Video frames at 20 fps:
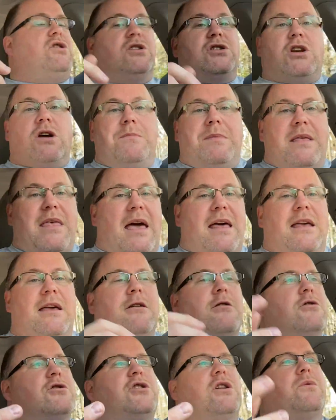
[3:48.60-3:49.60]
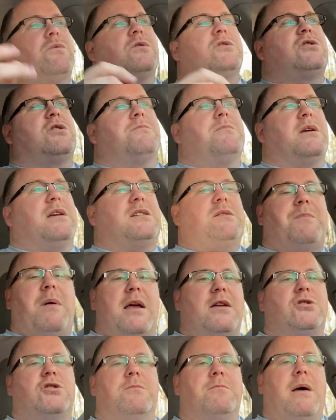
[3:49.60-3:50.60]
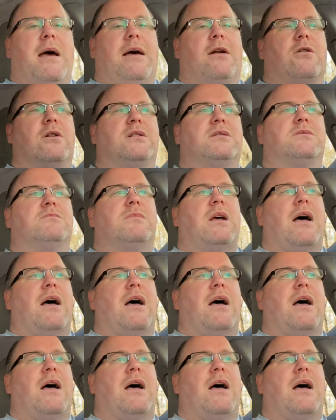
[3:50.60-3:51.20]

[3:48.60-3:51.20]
just going to be that Energy with some expansion batteries.